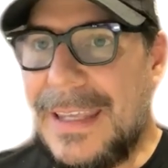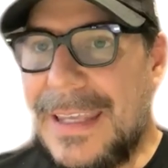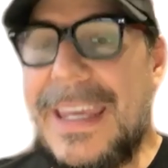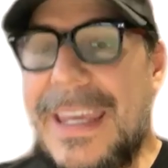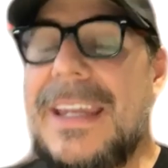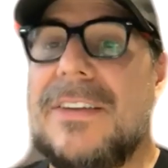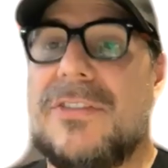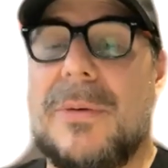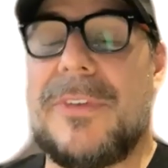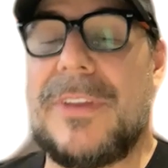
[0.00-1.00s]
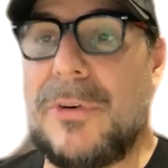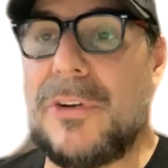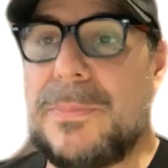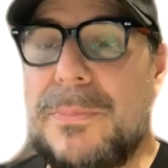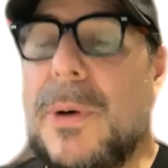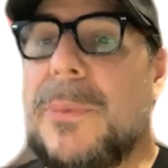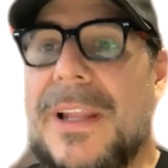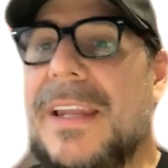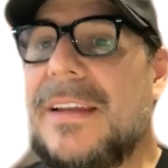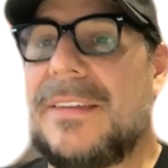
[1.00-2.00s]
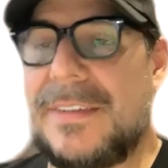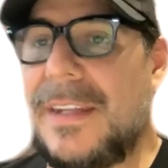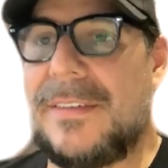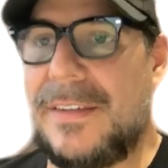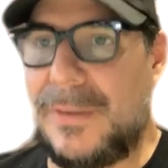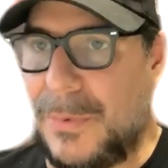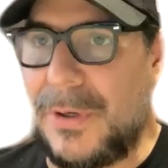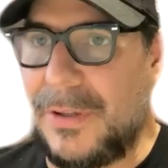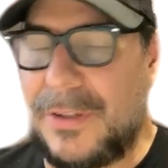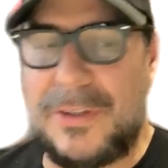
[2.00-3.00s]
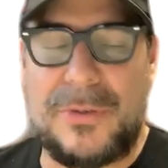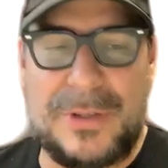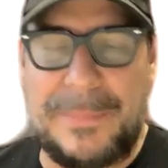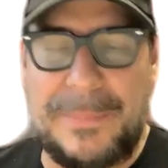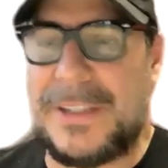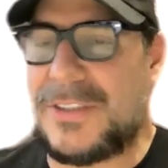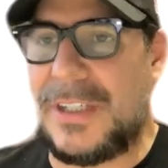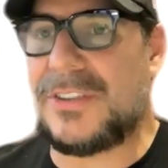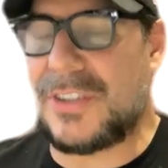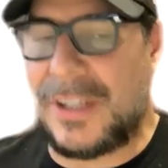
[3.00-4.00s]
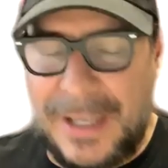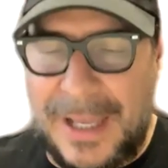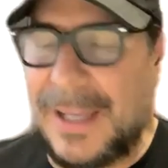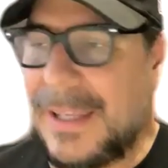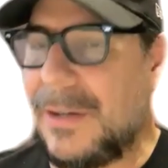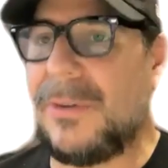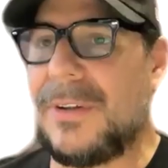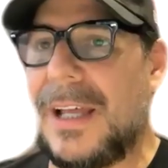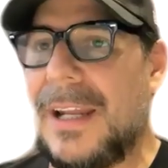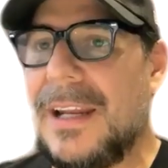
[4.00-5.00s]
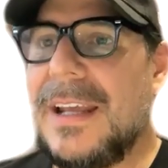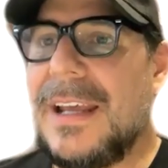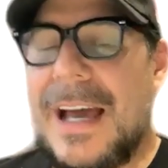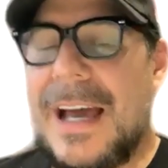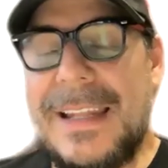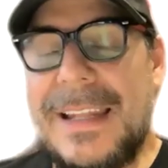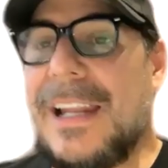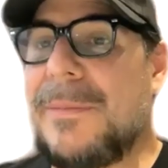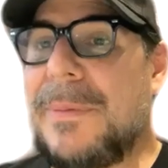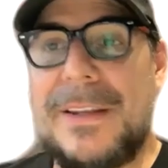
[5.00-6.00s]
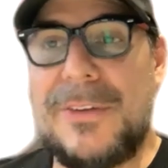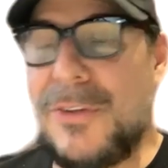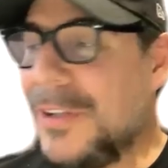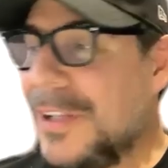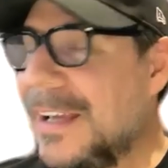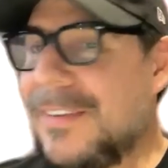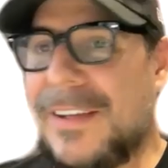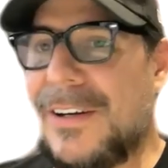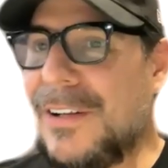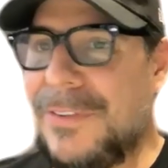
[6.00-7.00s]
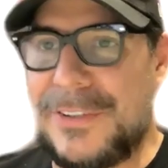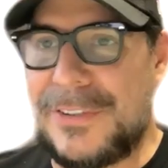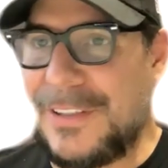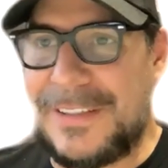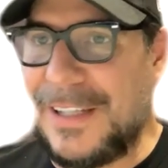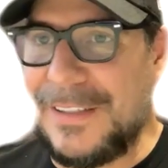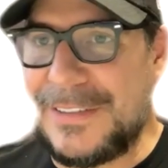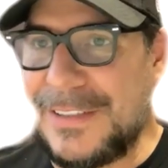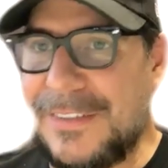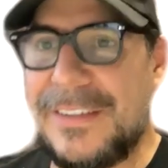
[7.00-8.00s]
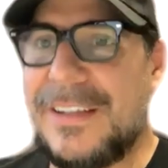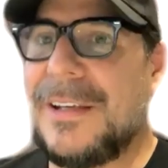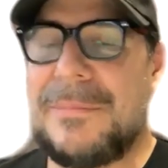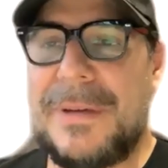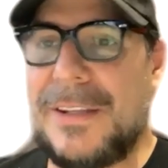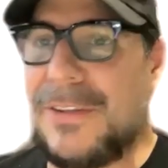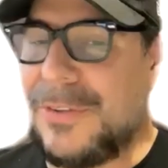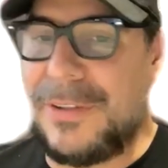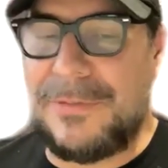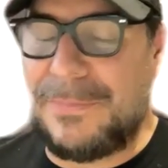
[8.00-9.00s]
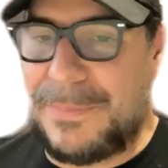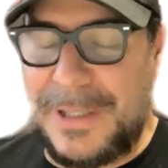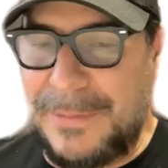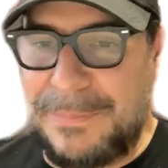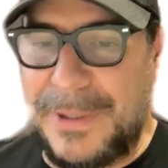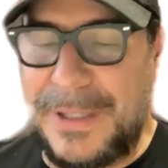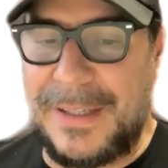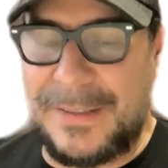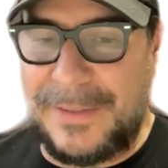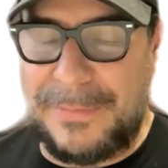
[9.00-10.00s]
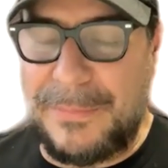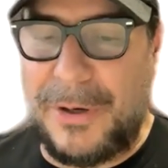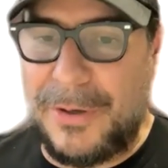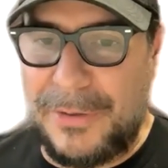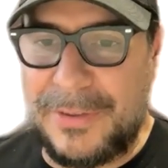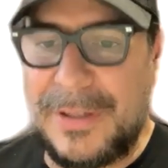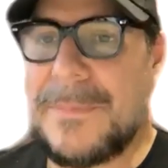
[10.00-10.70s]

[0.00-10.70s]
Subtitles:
in some of the most populated cities in the world. Look at Beijing, Shanghai, and all that. And that is by utilizing artificial intelligence, by using predictive models,